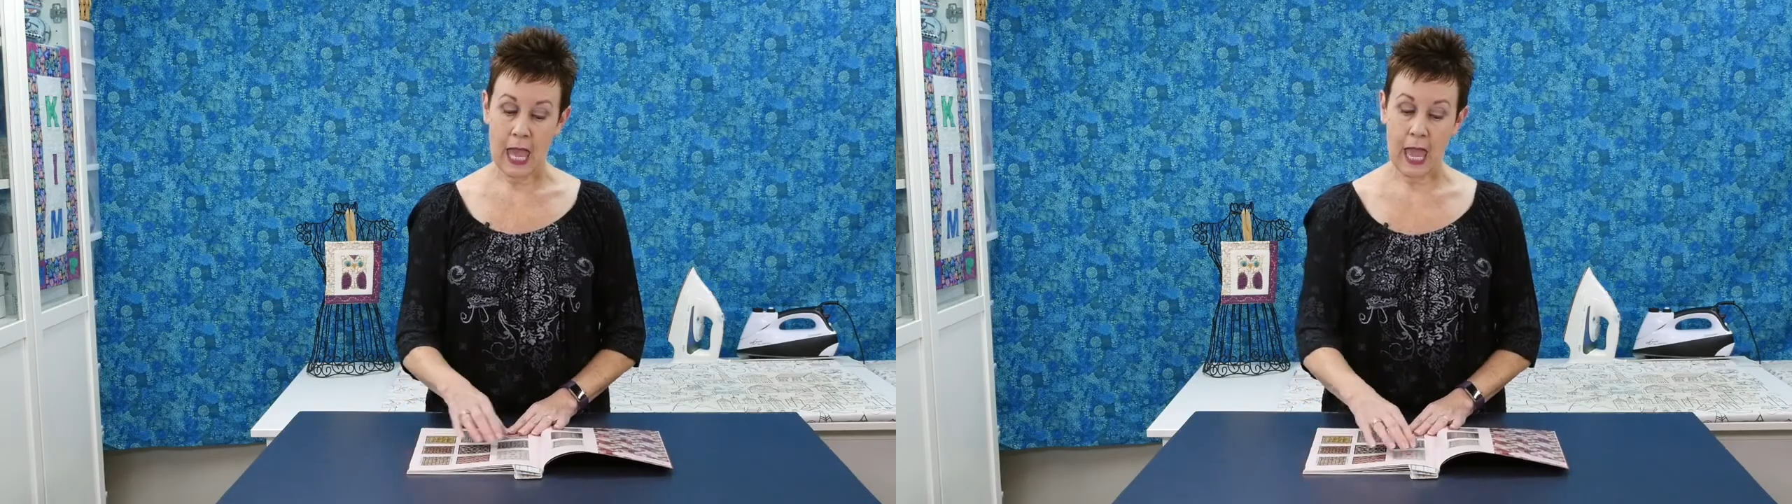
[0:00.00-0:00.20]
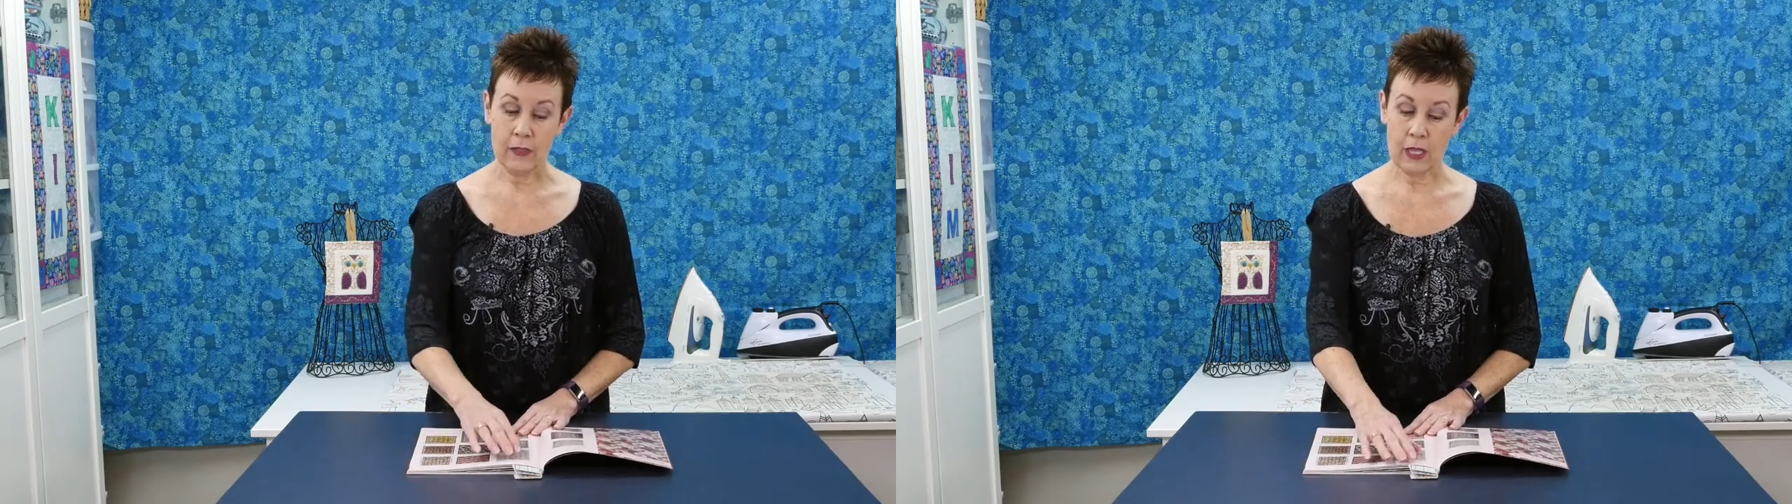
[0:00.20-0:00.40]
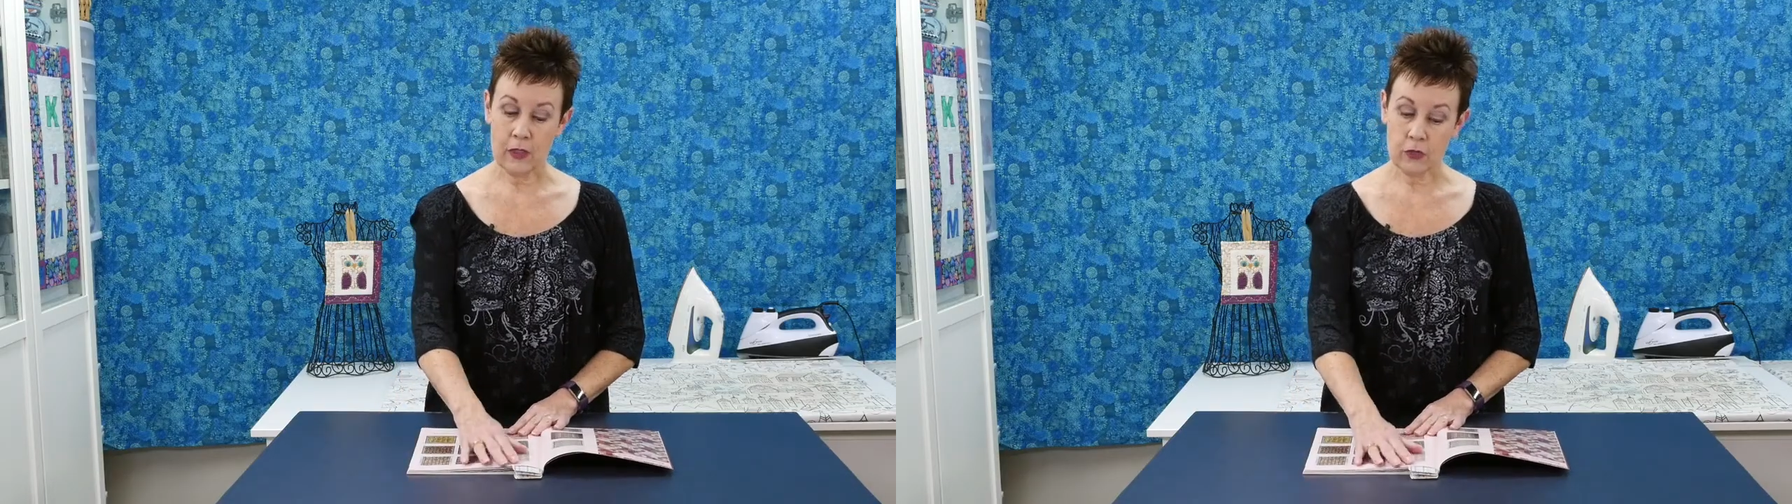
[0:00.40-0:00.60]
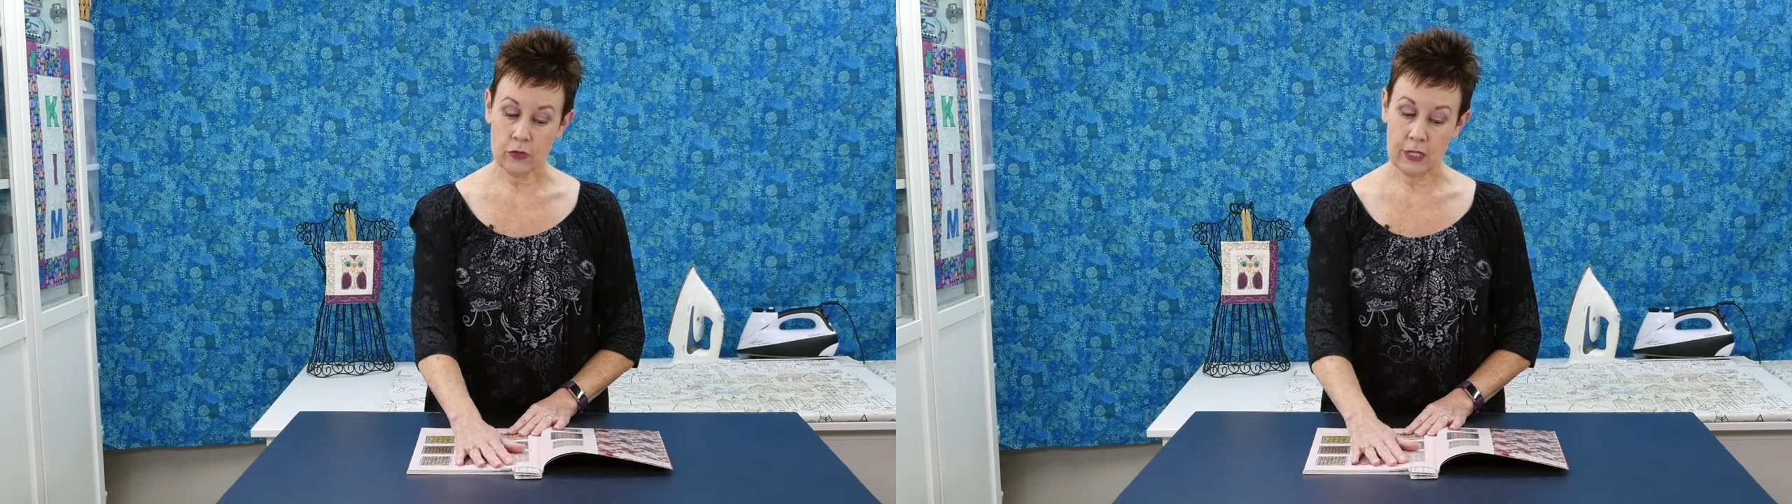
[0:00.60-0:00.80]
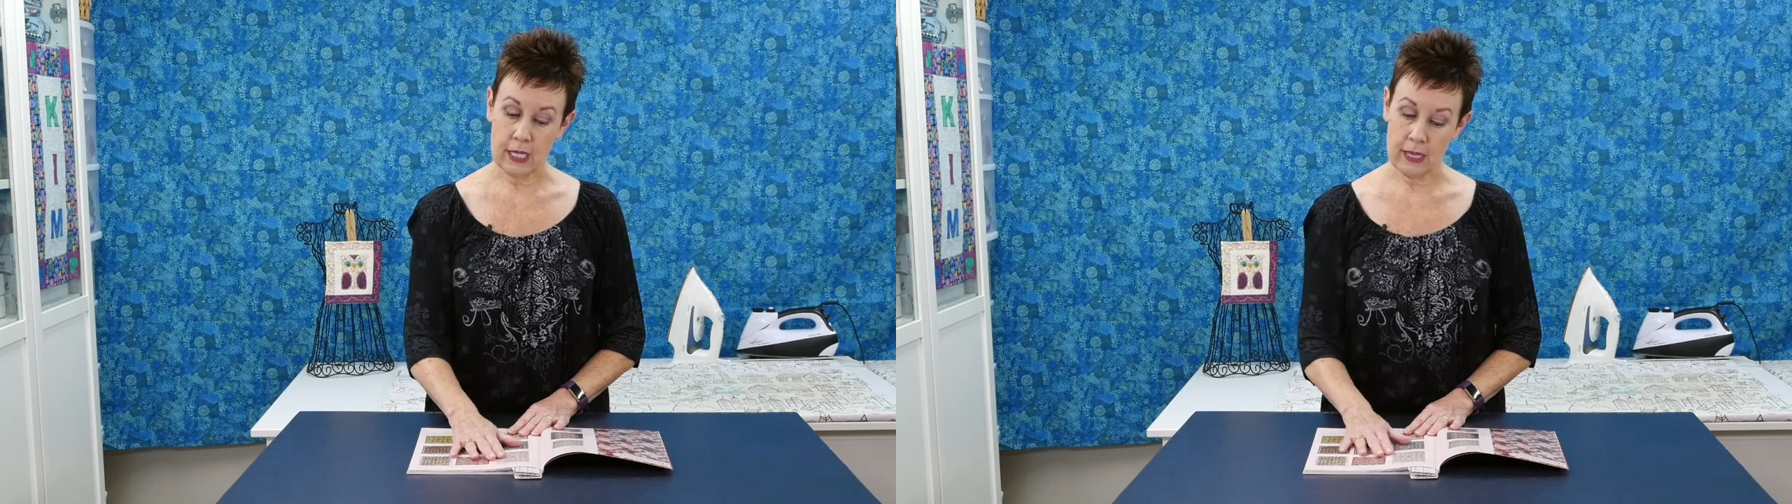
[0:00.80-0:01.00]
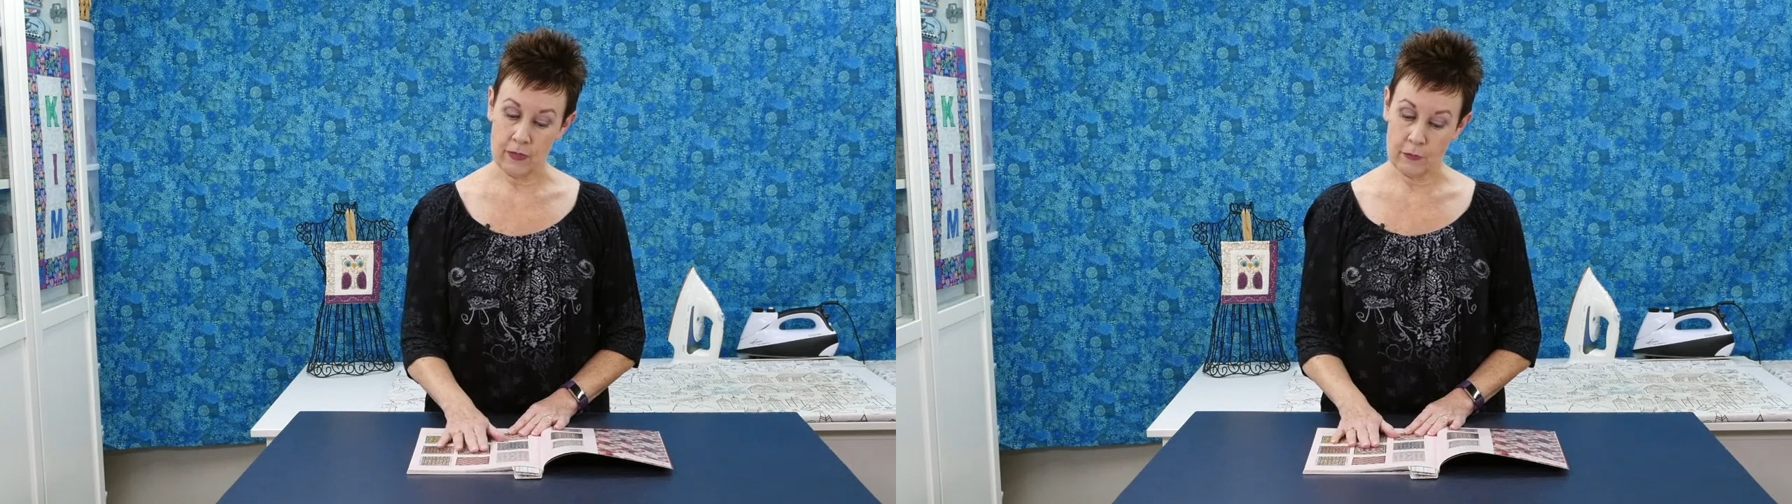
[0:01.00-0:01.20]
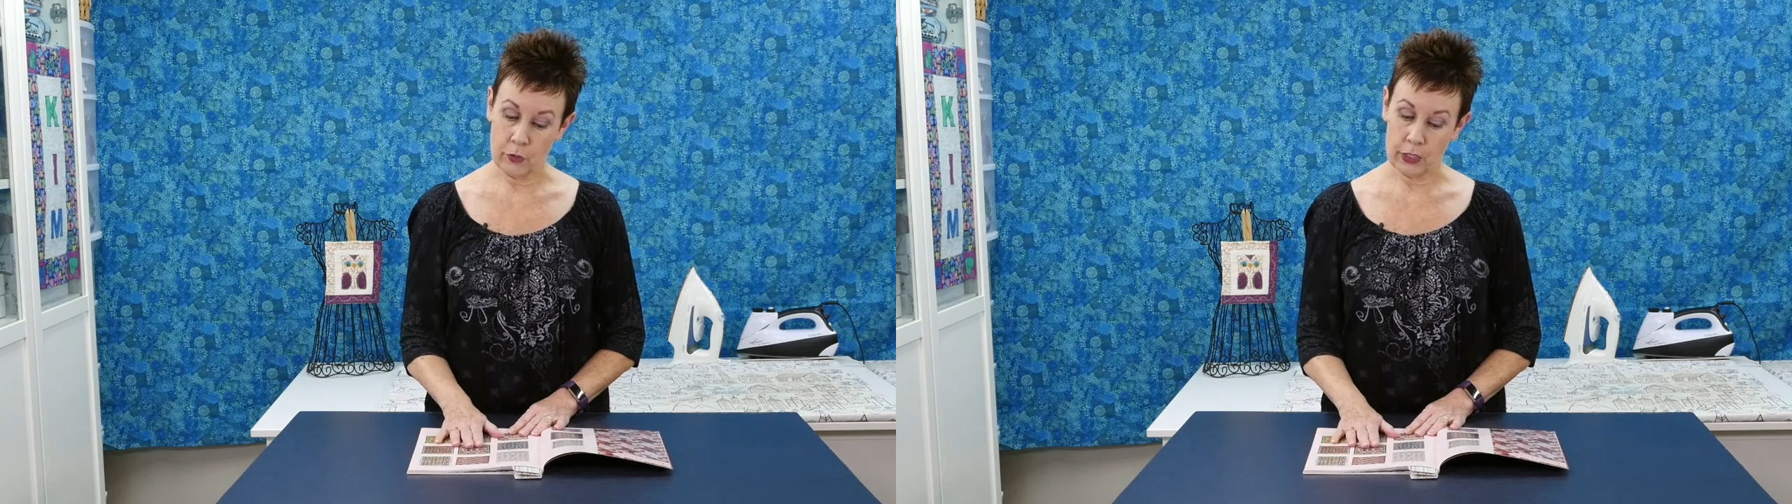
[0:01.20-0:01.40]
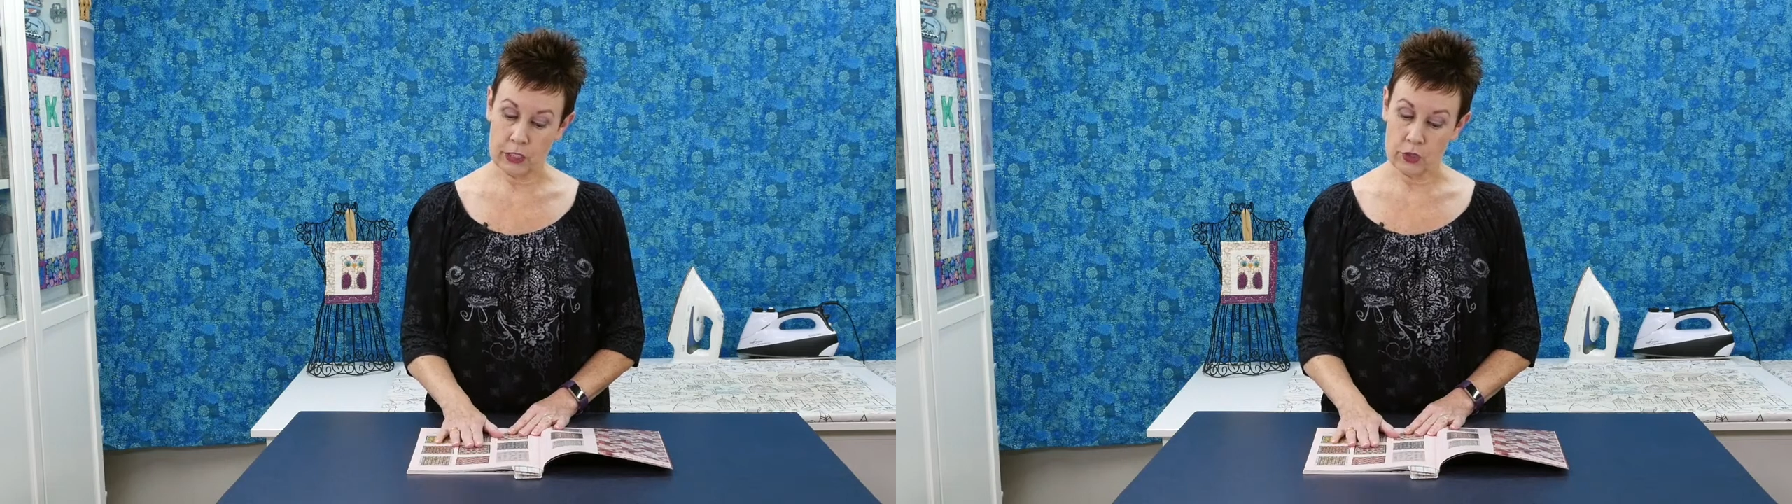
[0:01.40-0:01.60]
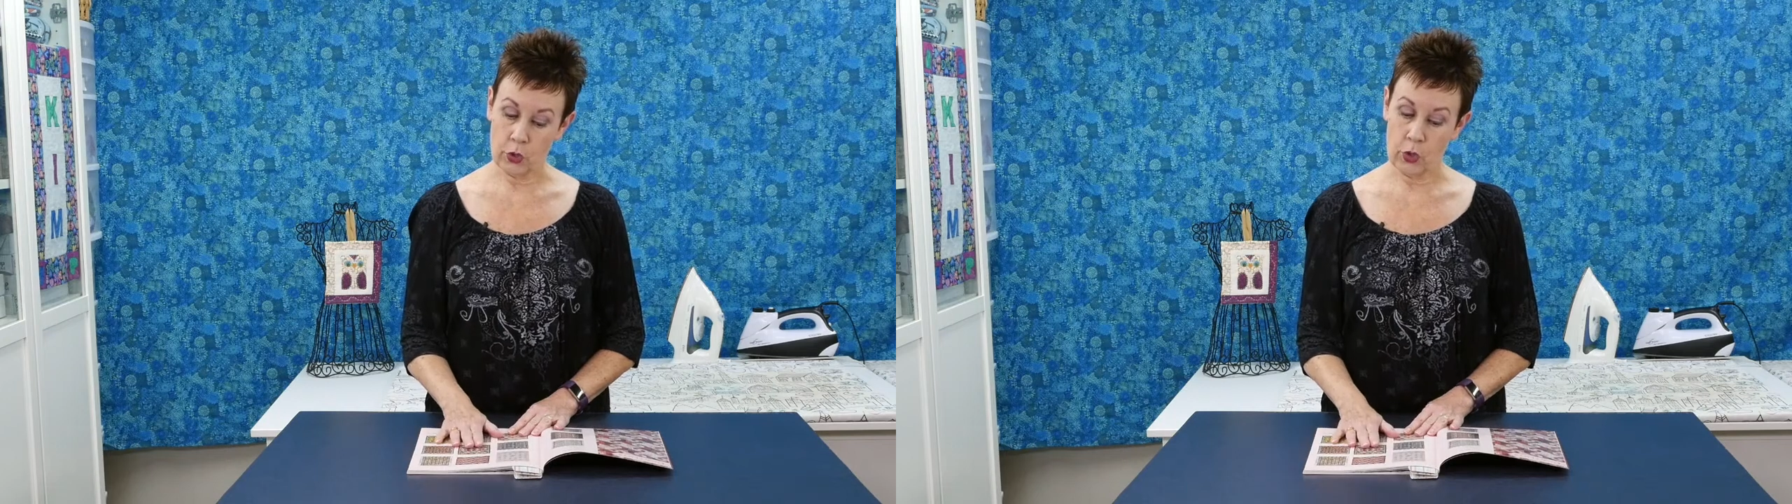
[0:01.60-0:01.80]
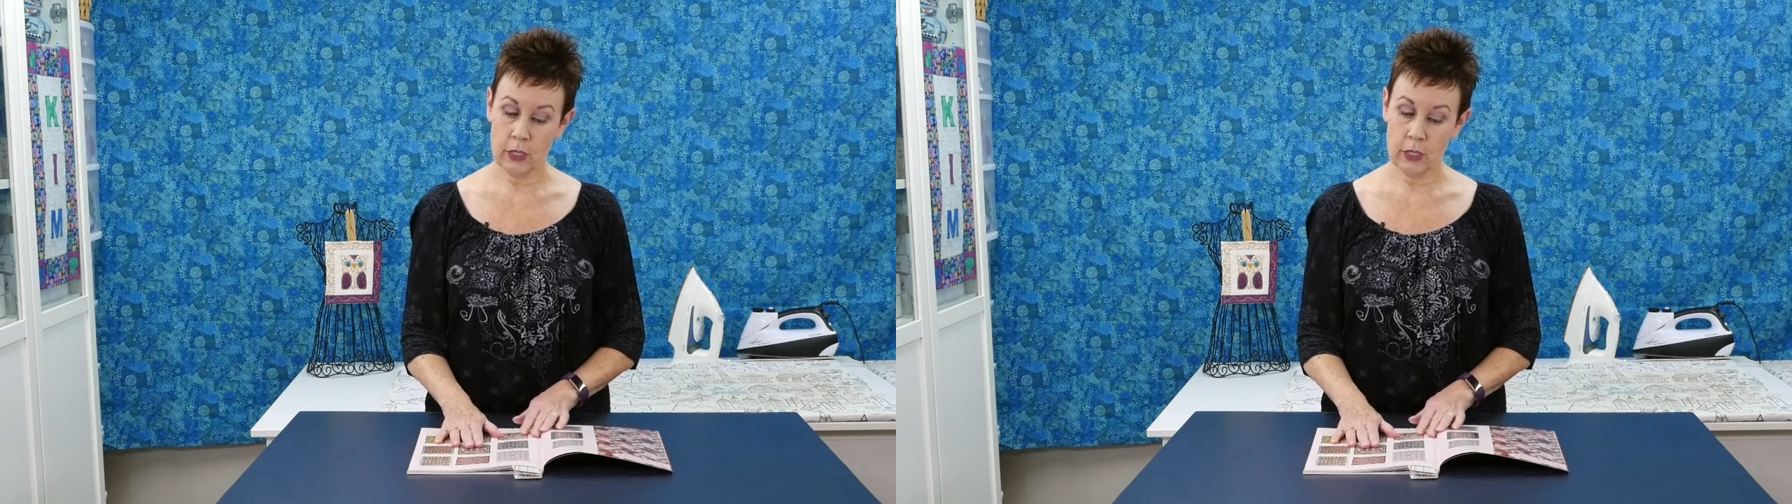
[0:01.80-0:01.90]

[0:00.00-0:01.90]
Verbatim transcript: And the other thing in the book is you're